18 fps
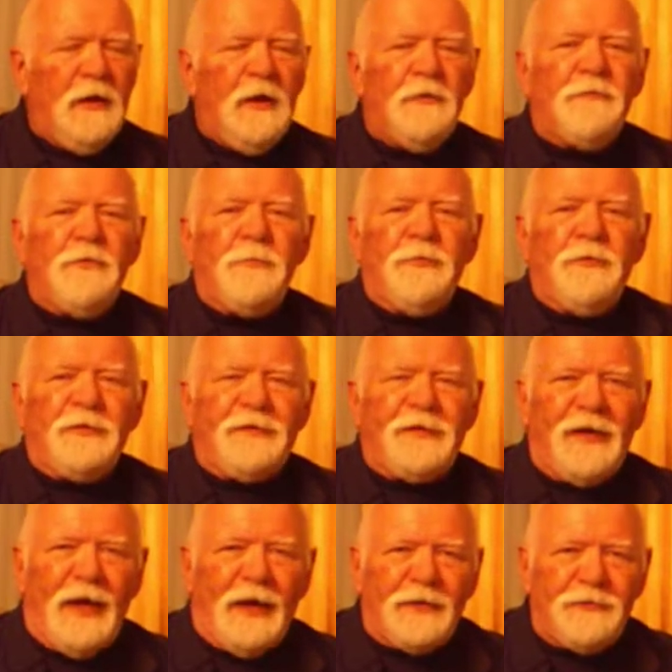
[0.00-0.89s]
for
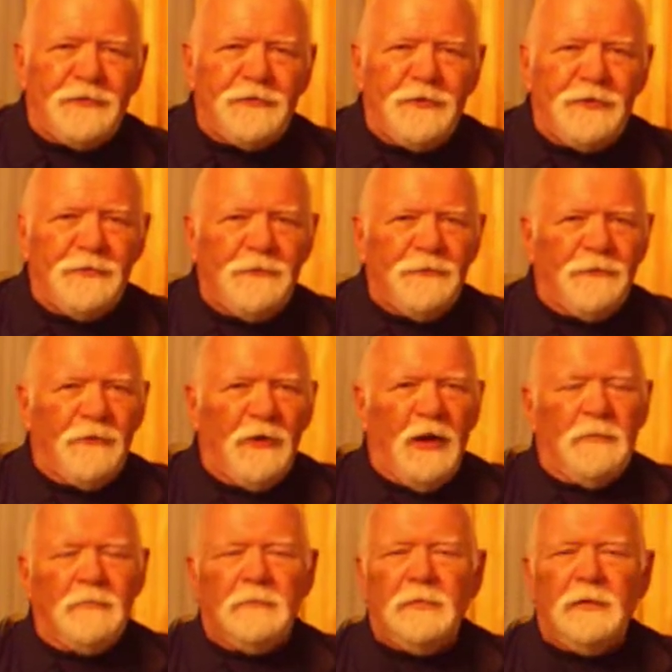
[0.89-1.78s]
protection
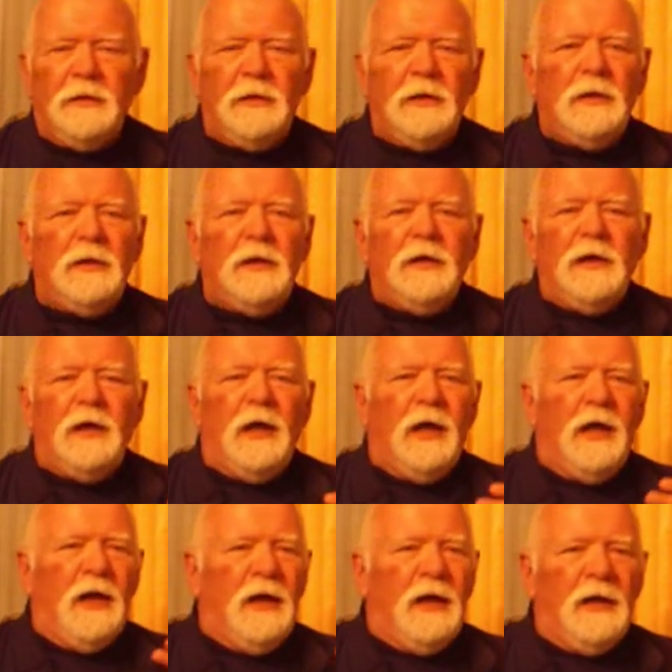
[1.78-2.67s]
from
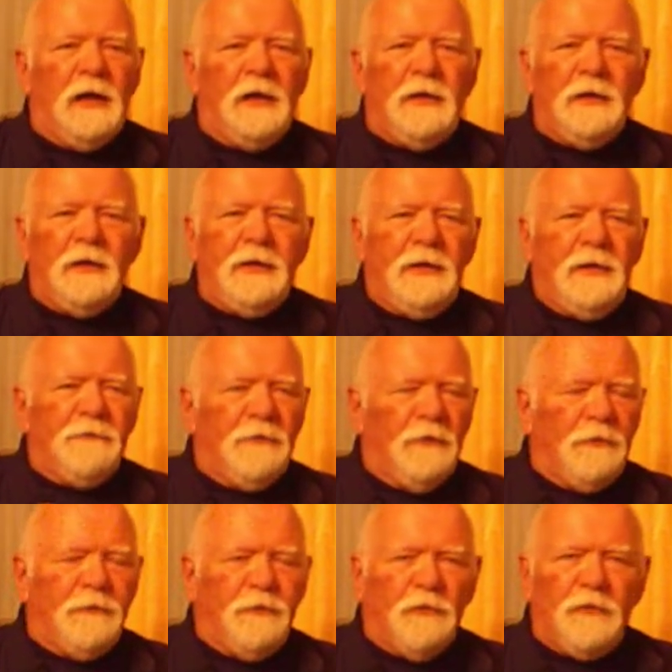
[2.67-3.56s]

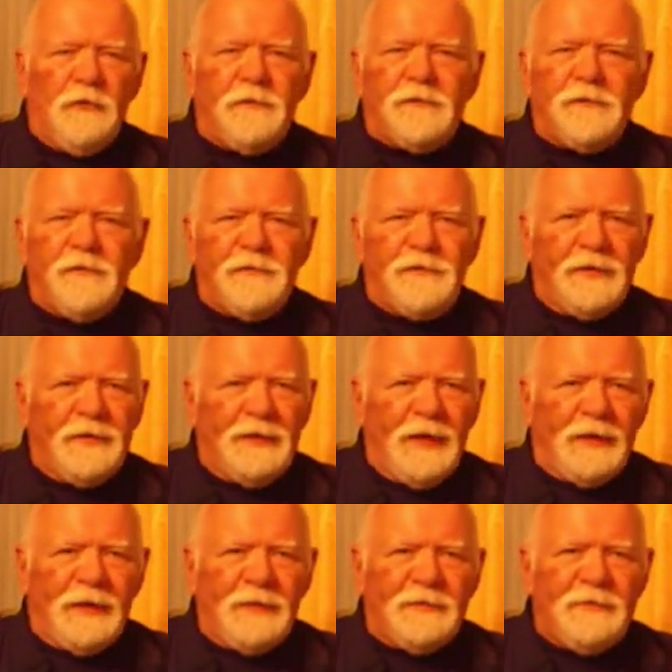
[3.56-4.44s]
evil forces and
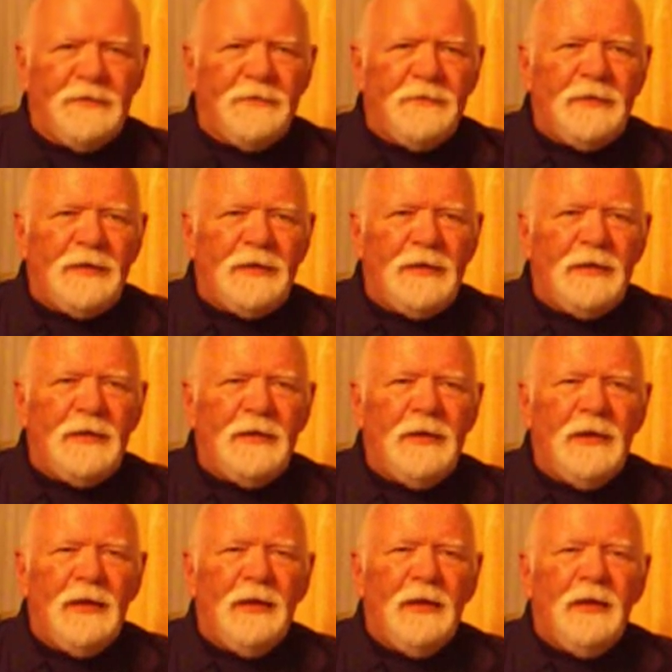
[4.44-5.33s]
negativity,
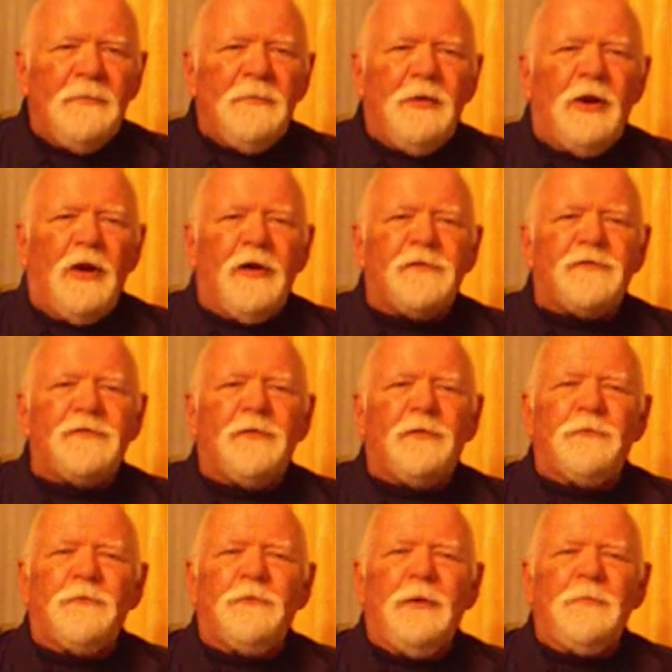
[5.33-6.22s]
but also a
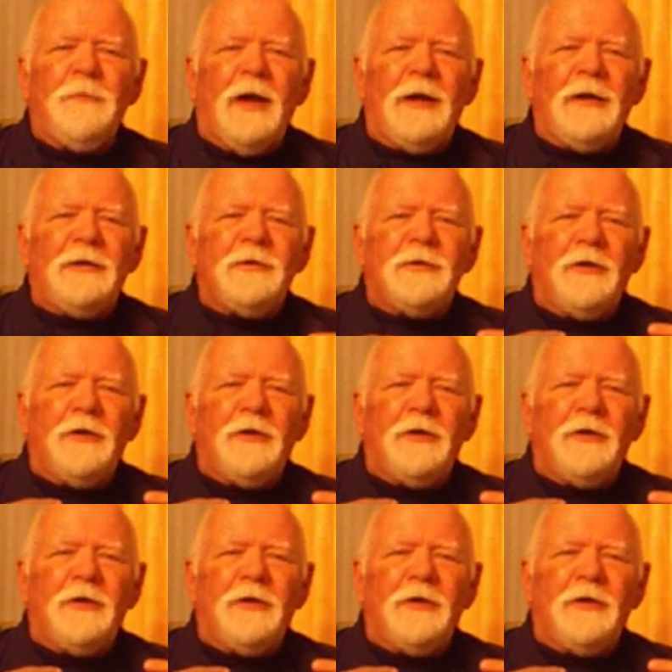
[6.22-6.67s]
reminder